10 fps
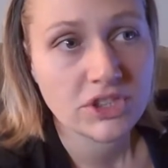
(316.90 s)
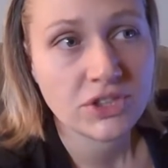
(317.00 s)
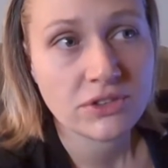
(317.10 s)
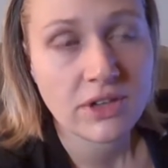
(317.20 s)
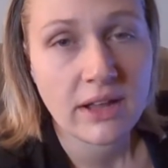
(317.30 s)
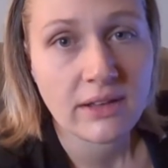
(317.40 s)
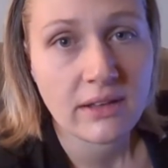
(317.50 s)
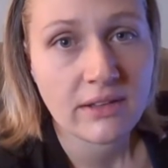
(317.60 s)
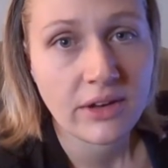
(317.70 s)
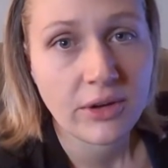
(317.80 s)
Children on
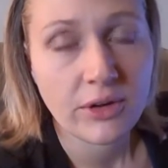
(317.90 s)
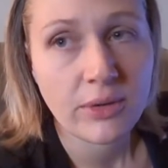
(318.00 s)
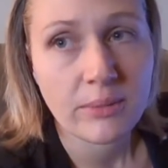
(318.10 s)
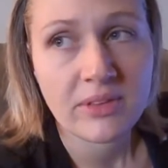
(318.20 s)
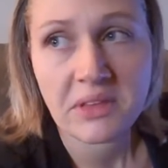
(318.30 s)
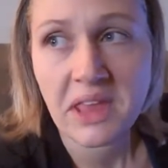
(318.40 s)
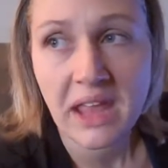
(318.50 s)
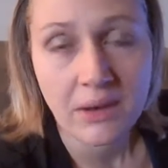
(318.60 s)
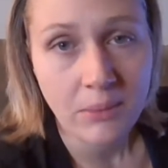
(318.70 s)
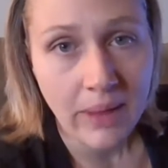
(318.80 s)
the steroid creams
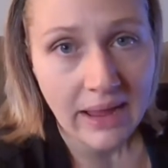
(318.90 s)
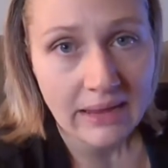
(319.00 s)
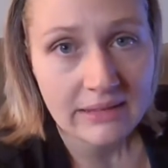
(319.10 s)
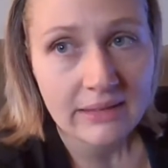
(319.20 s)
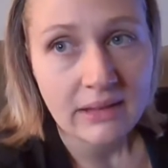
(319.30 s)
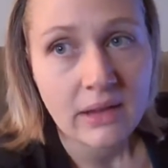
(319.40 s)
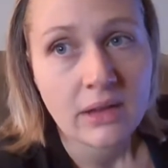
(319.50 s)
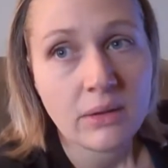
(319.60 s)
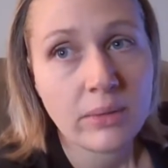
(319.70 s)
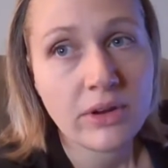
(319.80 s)
gain weight.
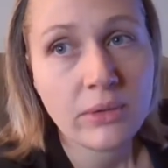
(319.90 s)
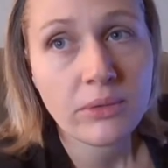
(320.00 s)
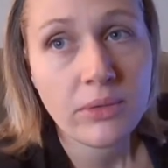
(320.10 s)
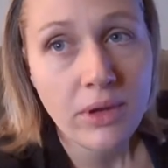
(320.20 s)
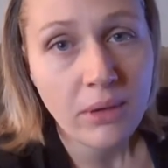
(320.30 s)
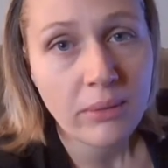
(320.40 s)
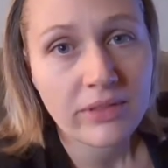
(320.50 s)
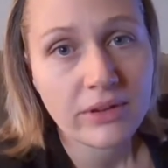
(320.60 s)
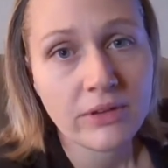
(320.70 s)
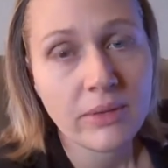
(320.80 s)
We don't know
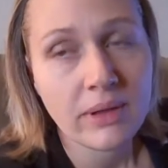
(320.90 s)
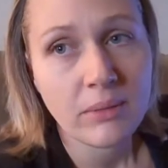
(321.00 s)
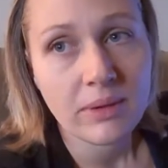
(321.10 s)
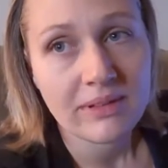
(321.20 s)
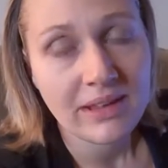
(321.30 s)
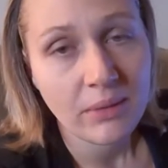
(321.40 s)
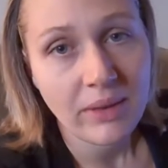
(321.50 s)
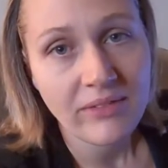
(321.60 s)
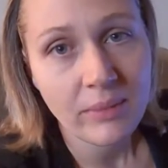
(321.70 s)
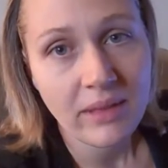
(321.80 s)
what they're doing. You want to stay
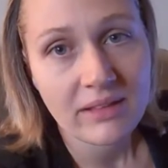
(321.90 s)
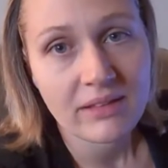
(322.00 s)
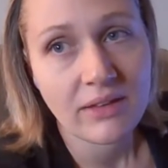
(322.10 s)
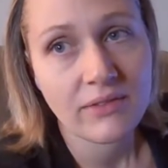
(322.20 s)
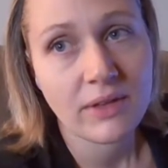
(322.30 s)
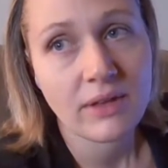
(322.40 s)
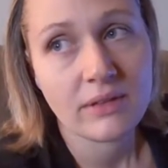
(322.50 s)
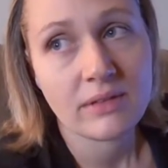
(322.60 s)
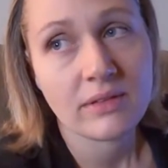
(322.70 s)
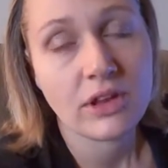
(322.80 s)
away from that stuff.
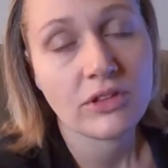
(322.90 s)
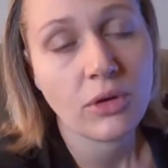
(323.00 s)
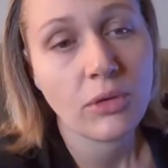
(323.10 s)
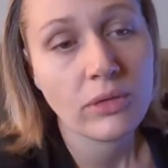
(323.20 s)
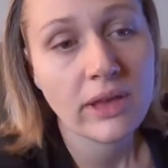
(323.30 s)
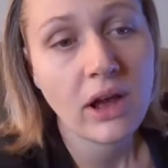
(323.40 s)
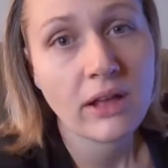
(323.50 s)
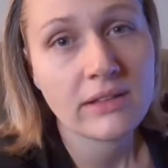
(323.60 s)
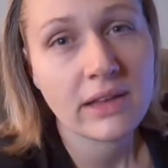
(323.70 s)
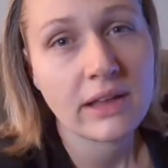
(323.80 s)
It's only
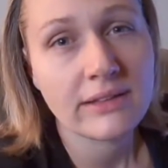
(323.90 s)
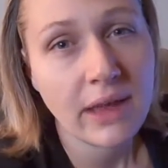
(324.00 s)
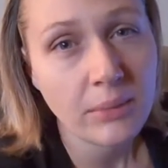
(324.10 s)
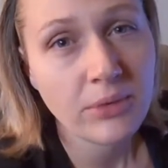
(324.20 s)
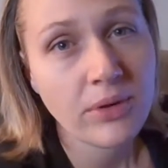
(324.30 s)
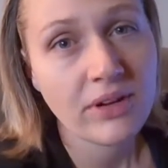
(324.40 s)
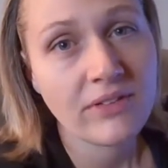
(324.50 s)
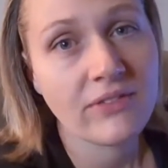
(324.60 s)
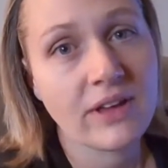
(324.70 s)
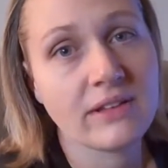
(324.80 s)
causing a temporary
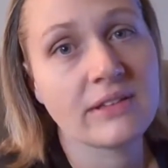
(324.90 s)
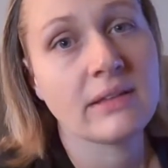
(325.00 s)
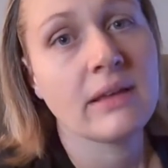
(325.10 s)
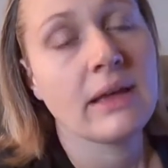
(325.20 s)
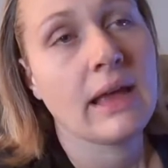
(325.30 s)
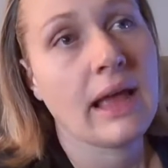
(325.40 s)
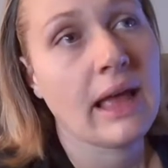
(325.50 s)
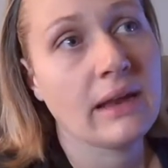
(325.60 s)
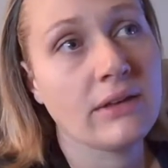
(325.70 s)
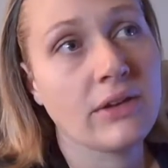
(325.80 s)
fix,
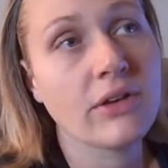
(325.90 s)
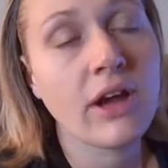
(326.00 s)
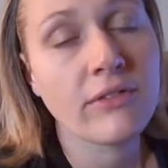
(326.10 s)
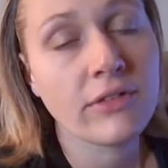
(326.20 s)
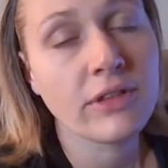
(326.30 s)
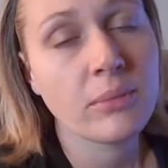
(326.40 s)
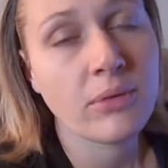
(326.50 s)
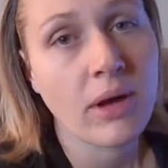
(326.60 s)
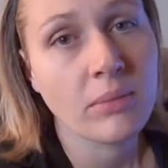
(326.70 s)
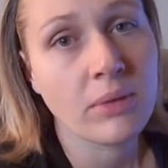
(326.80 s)
and you're covering the
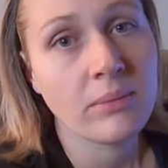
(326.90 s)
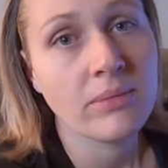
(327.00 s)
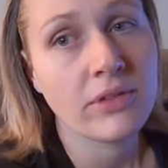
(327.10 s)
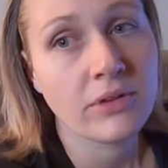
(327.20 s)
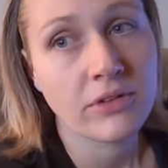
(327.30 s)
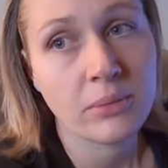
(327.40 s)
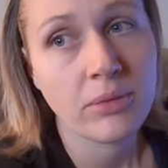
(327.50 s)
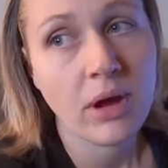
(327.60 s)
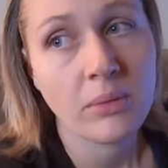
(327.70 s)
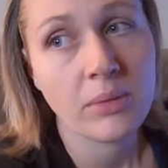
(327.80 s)
problem. There's a
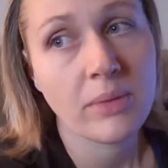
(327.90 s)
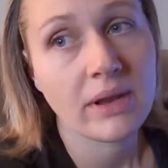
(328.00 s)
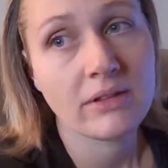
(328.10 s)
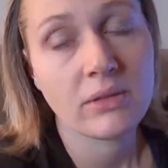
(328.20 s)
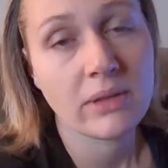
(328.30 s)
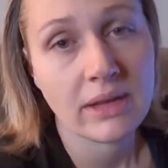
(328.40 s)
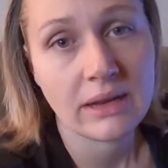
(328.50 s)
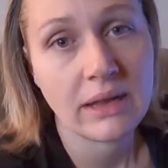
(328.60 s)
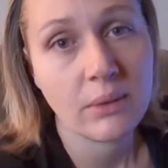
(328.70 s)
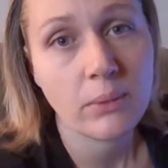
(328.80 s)
problem, and it's only
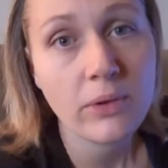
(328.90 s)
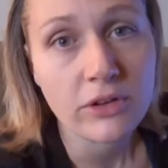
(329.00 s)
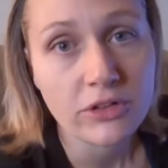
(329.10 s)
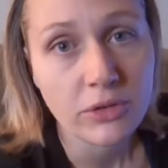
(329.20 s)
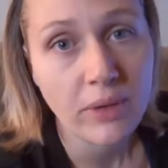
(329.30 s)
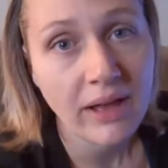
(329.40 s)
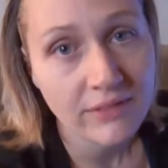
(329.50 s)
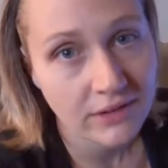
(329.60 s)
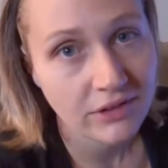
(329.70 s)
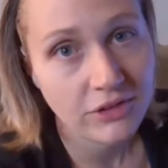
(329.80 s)
going to get worse. You
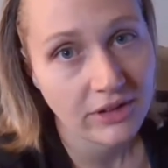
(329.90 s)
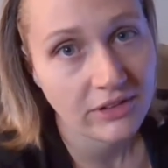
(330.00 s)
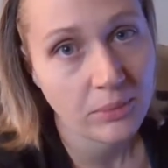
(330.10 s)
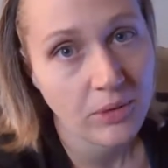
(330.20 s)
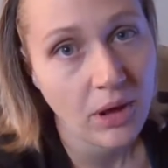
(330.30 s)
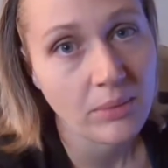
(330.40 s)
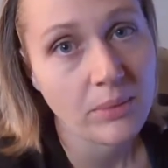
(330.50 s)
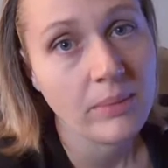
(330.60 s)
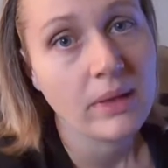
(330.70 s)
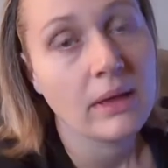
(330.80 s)
have to address the
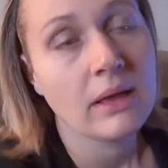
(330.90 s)
problem.